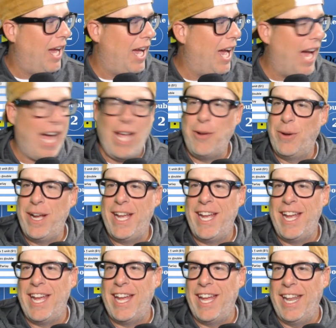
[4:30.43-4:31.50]
I
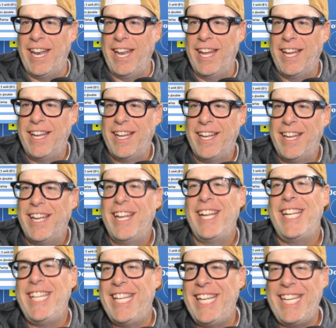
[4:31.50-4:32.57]

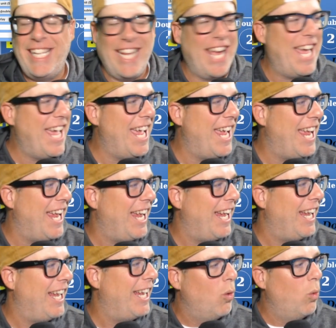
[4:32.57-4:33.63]
win.
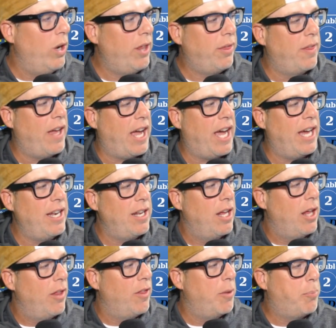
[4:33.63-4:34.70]
Yay. With that,
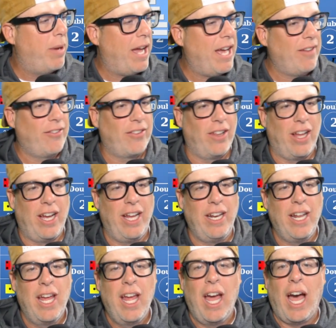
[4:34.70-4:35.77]
the pass
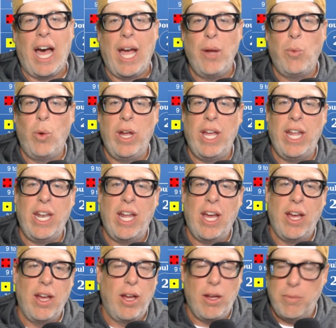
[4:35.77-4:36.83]
line, I win
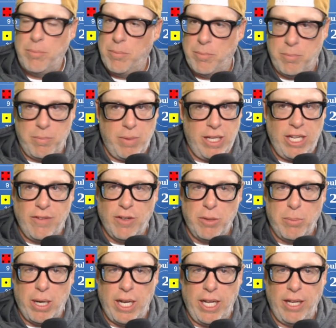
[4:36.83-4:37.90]
even
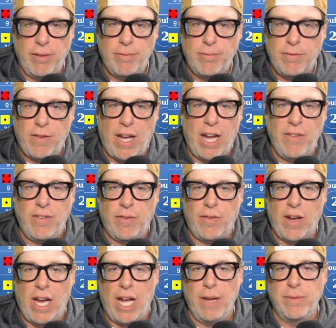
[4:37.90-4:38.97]
money, 5 to
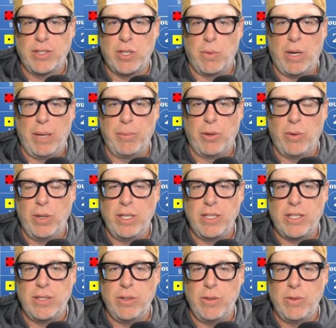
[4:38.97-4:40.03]
5. So I'm going
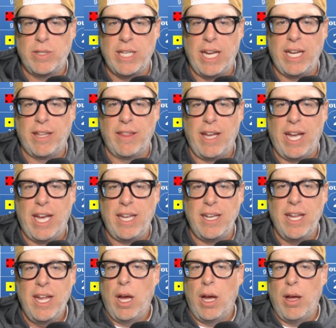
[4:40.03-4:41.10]
to take that.
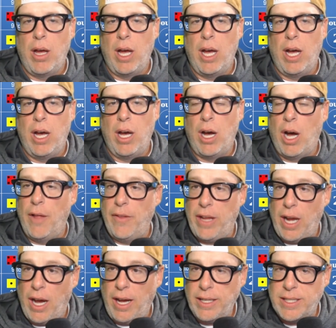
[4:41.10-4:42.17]
On the
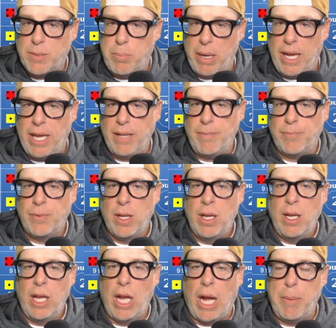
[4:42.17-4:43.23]
odds bet,
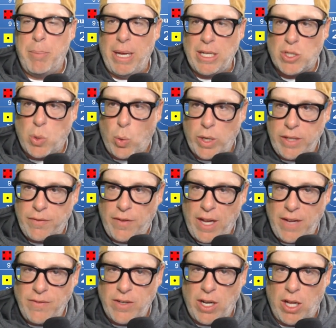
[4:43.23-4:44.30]
I bet
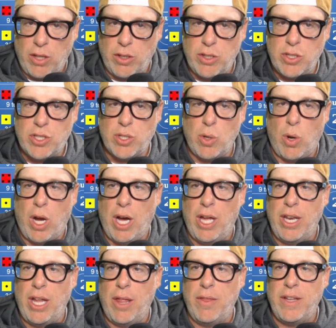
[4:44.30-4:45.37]
$25. So
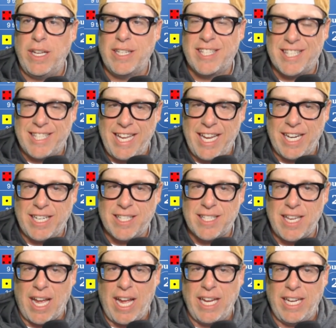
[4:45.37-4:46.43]
on the 6,
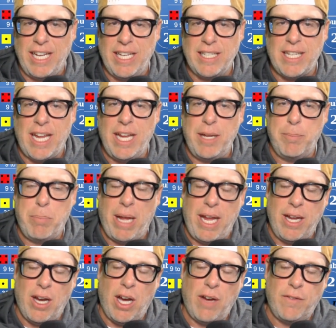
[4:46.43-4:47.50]
I get a
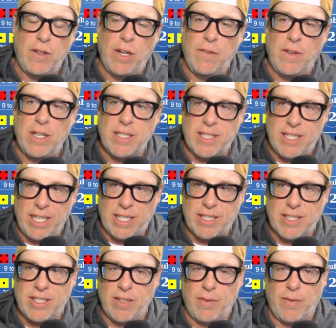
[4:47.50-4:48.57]
payoff of
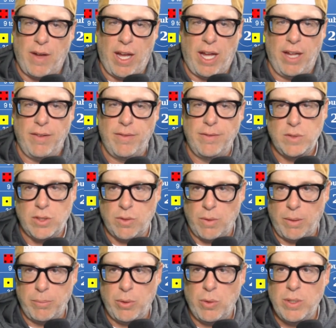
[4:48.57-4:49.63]
6 to 5. So
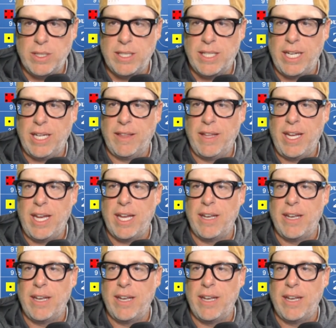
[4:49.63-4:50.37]
I'm going to take that.